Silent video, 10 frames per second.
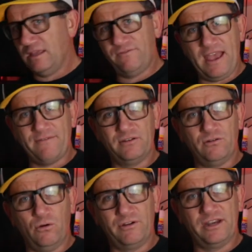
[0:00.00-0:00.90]
If you
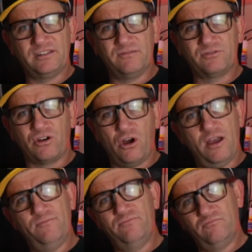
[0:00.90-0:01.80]
haven't already
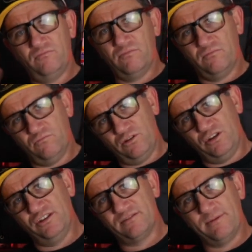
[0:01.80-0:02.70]
subscribed, we
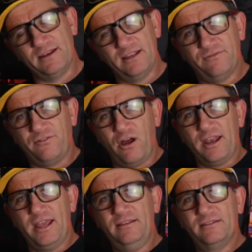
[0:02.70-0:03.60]
do this Monday to
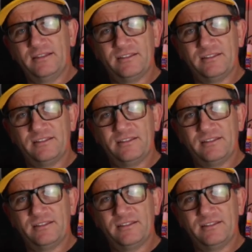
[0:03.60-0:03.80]
Friday,